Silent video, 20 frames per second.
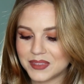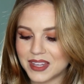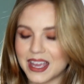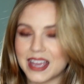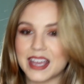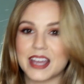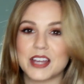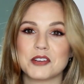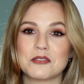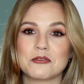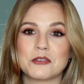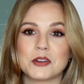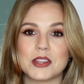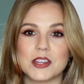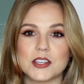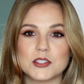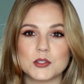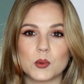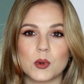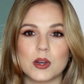And for
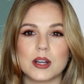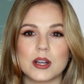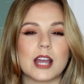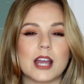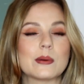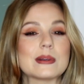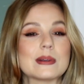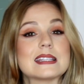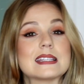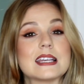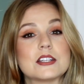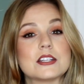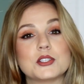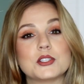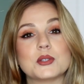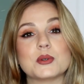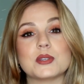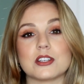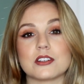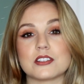this one, I would say
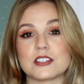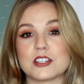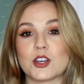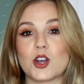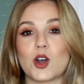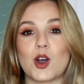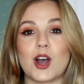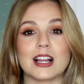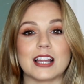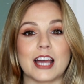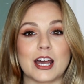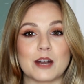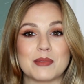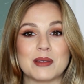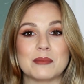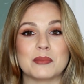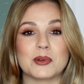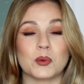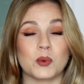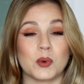2 years ago, a lot of
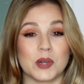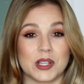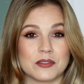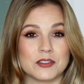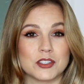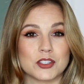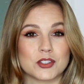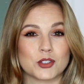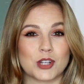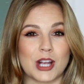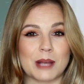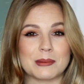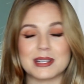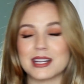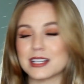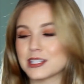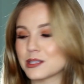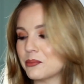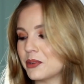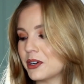people would have described it
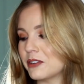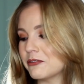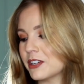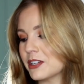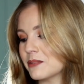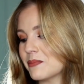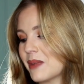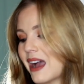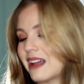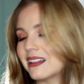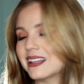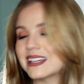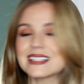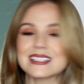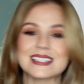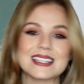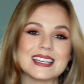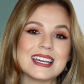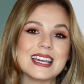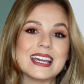as a perfect palette.
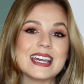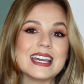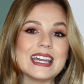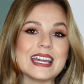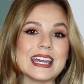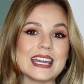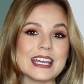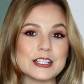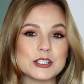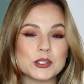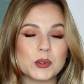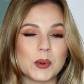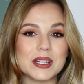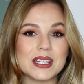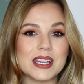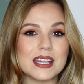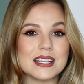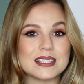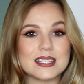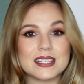In
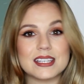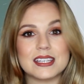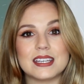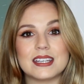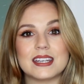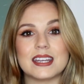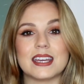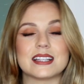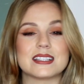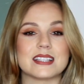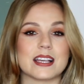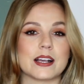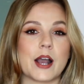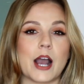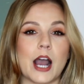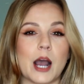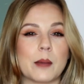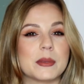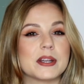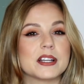2018, it's a
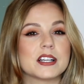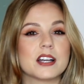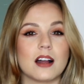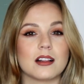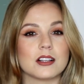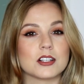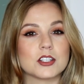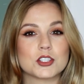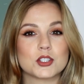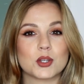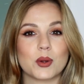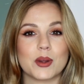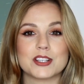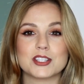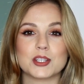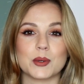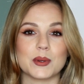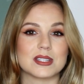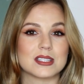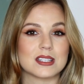common color story,
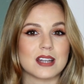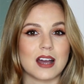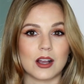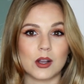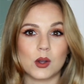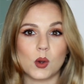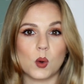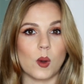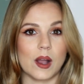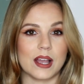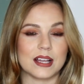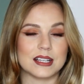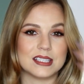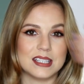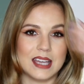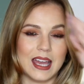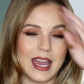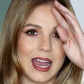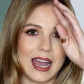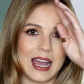so it's not quite
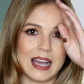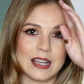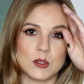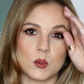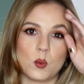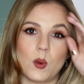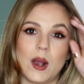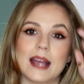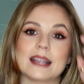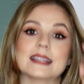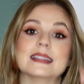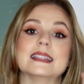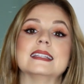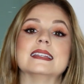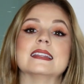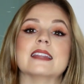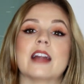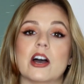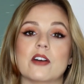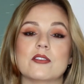as widely
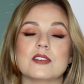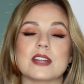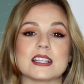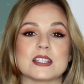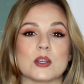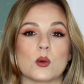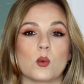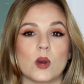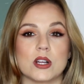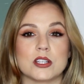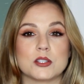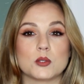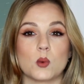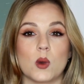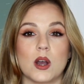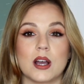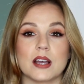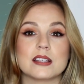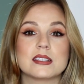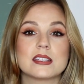loved as it once
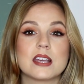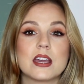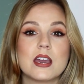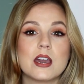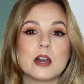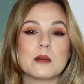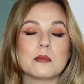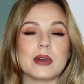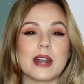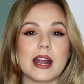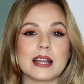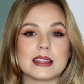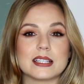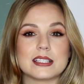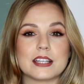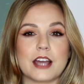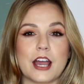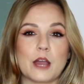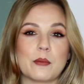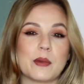was, but at the
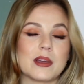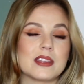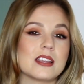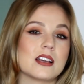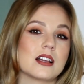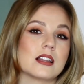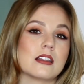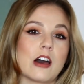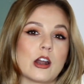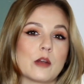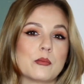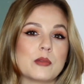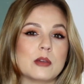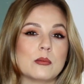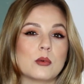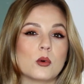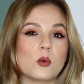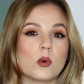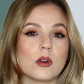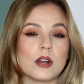time I think a lot of
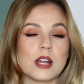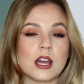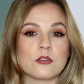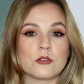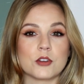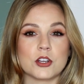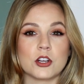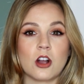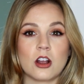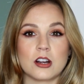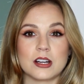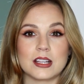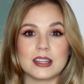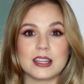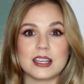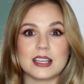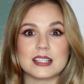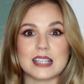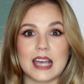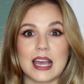people would have regarded
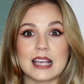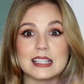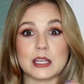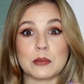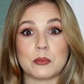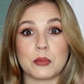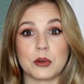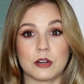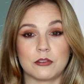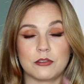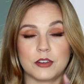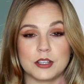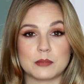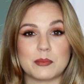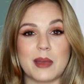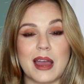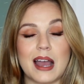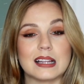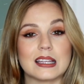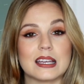this as a perfect
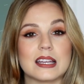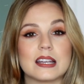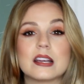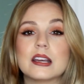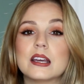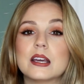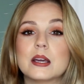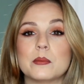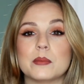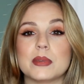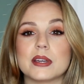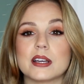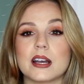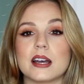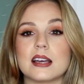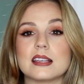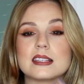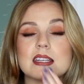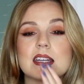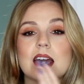palette
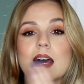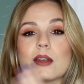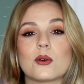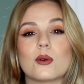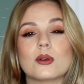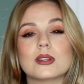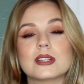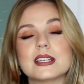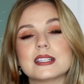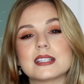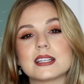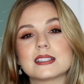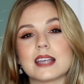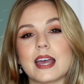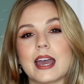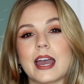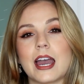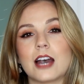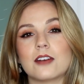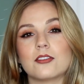because not only does it
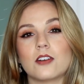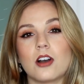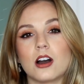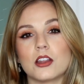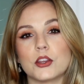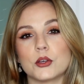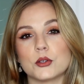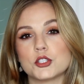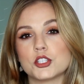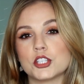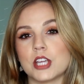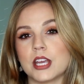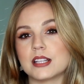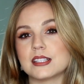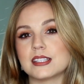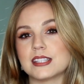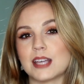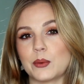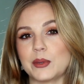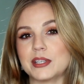have all those
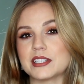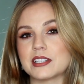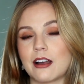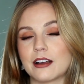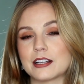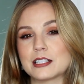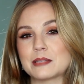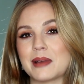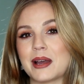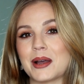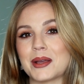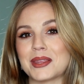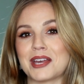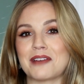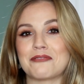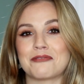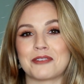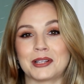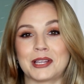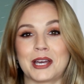shades that we talked about
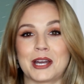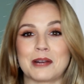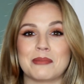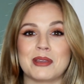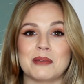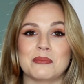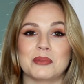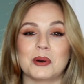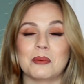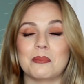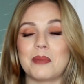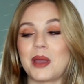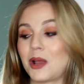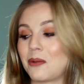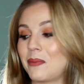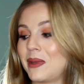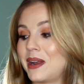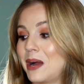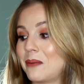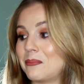that for a lot of people may or
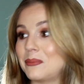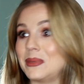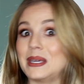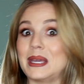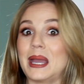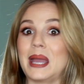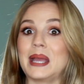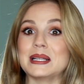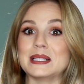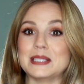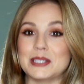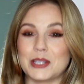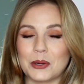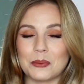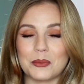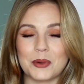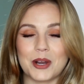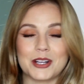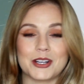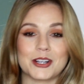may not be a deal
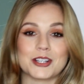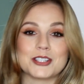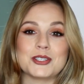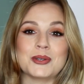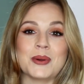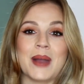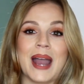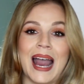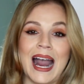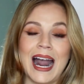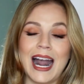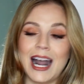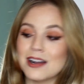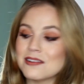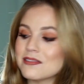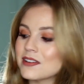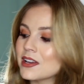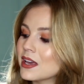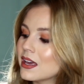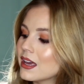breaker to
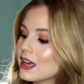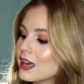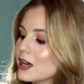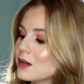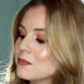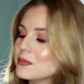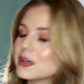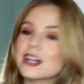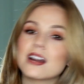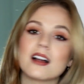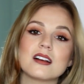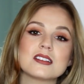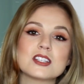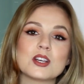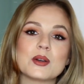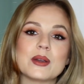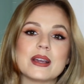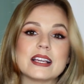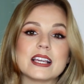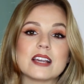have, but it
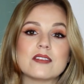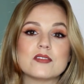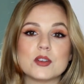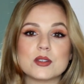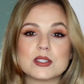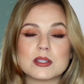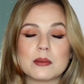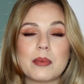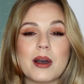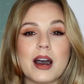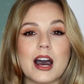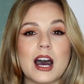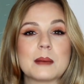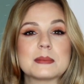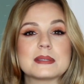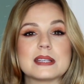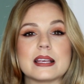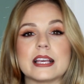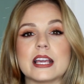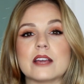also, it gives you some pops,
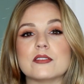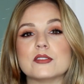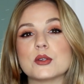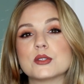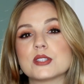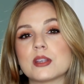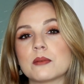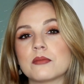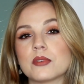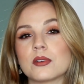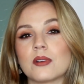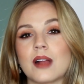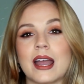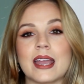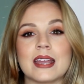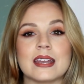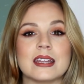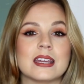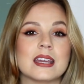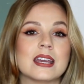it gives you some
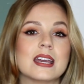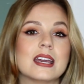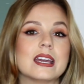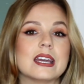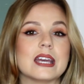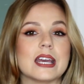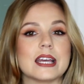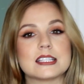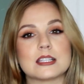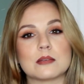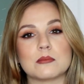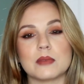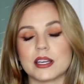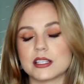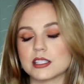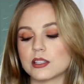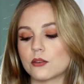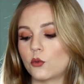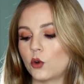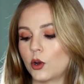variety, it's a
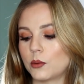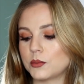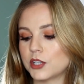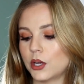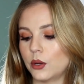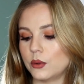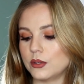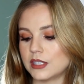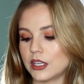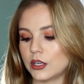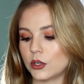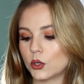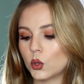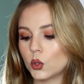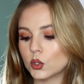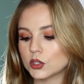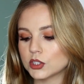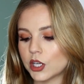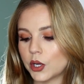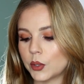mix of warm tones and
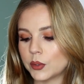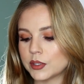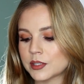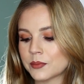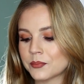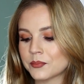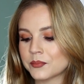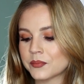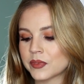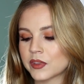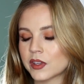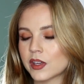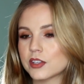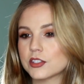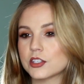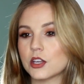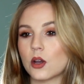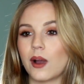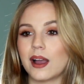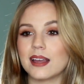cool tones.
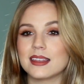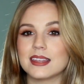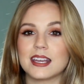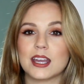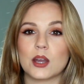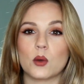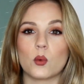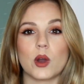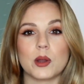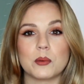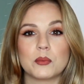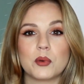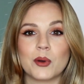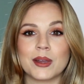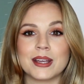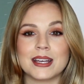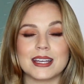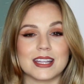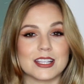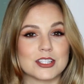So I think at one
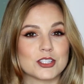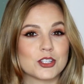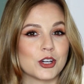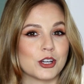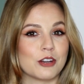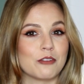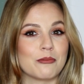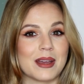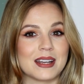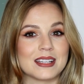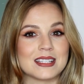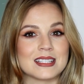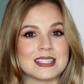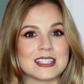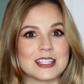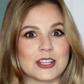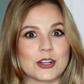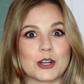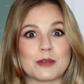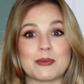point this could have been
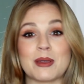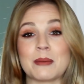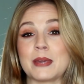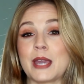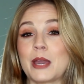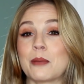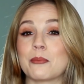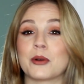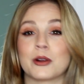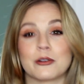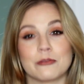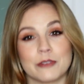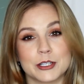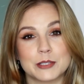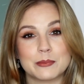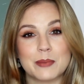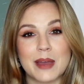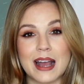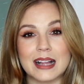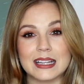considered maybe a
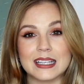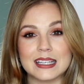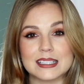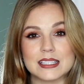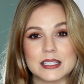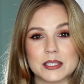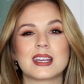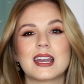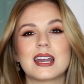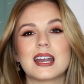perfect palette.